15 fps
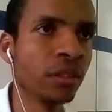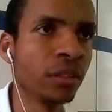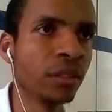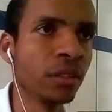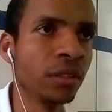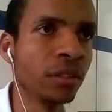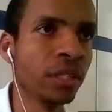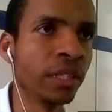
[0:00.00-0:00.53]

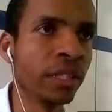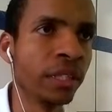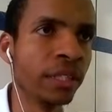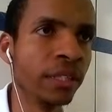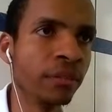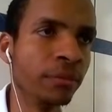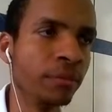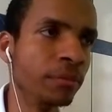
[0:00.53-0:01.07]
Okay, and
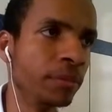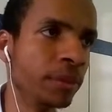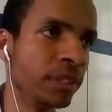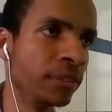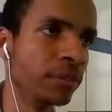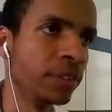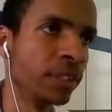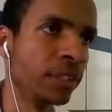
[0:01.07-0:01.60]
I'll put
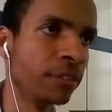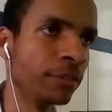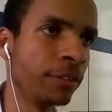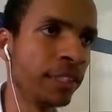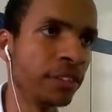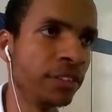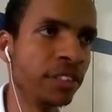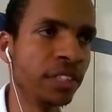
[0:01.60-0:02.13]

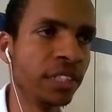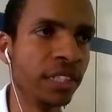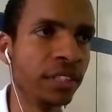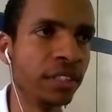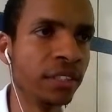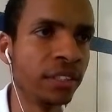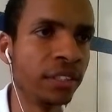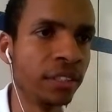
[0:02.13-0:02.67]
final state
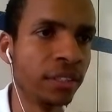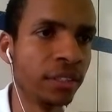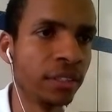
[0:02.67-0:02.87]
here,